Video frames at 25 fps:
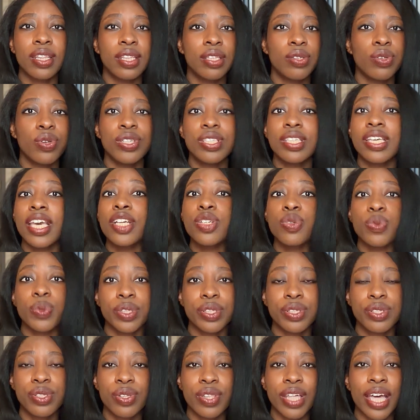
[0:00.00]
your schedule
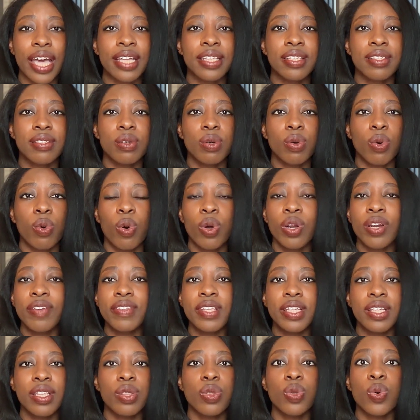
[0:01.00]
so that all of
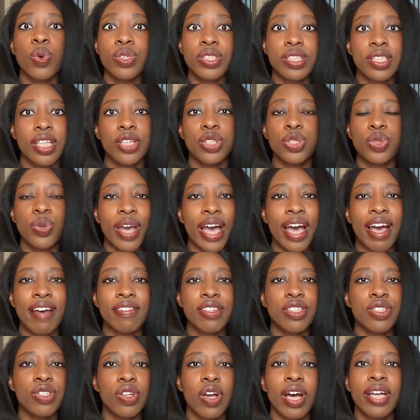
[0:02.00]
the thoughts that you have
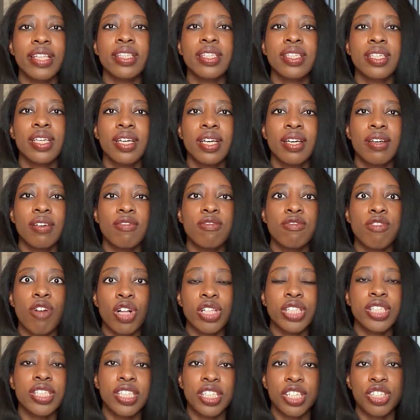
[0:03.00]
is not
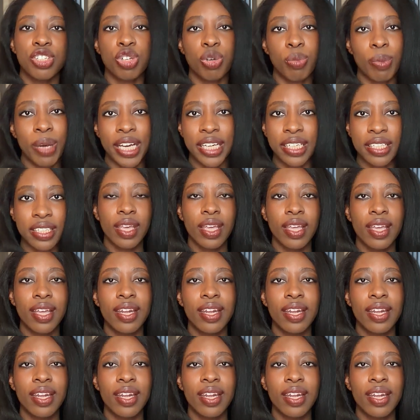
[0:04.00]
vaulted in your mind.